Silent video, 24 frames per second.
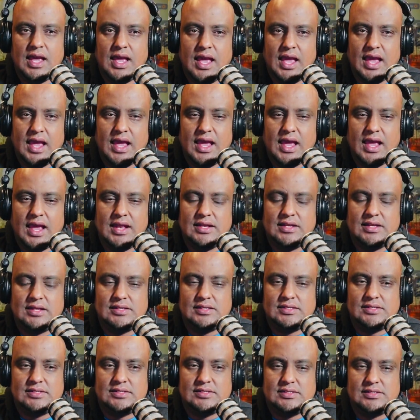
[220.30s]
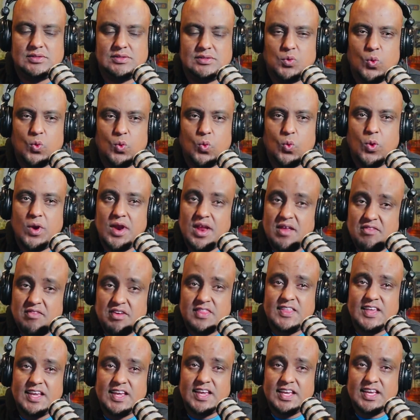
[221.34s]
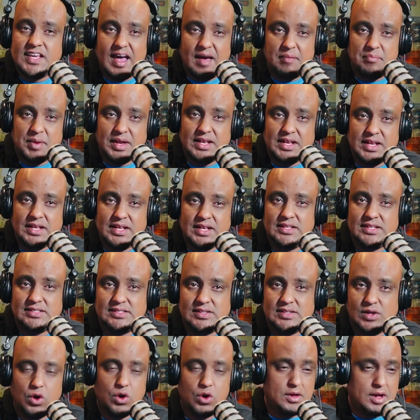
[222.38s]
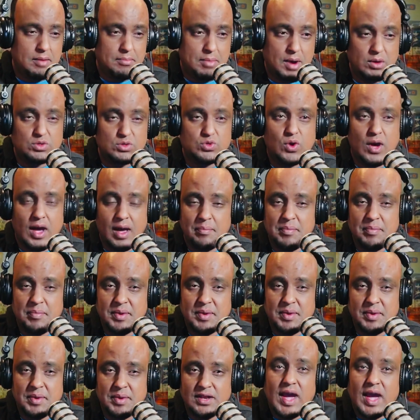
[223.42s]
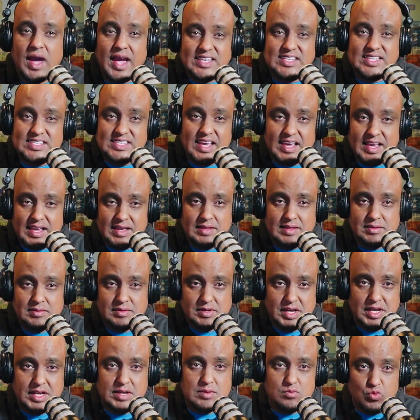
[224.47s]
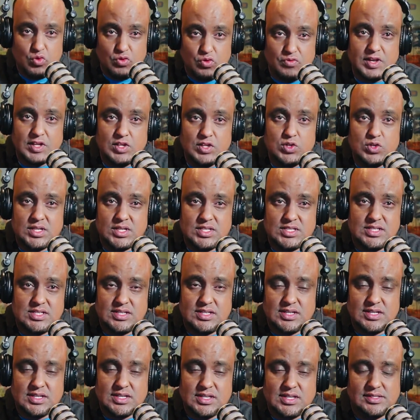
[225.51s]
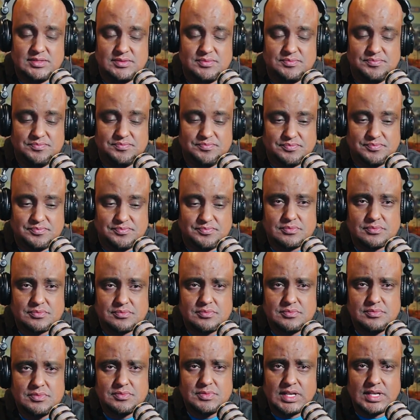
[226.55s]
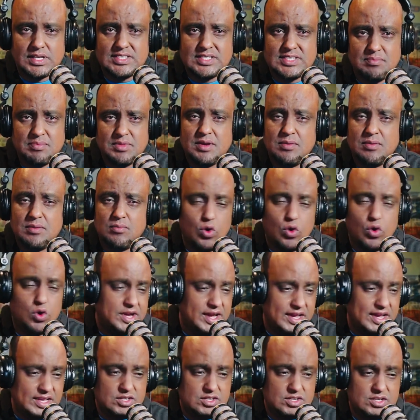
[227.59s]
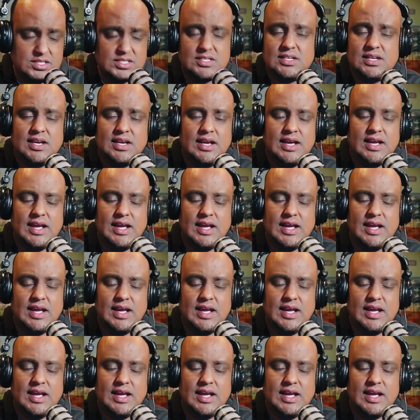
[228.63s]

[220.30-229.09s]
And whenever things happen or about to happen, or I see it moving towards something more dangerous,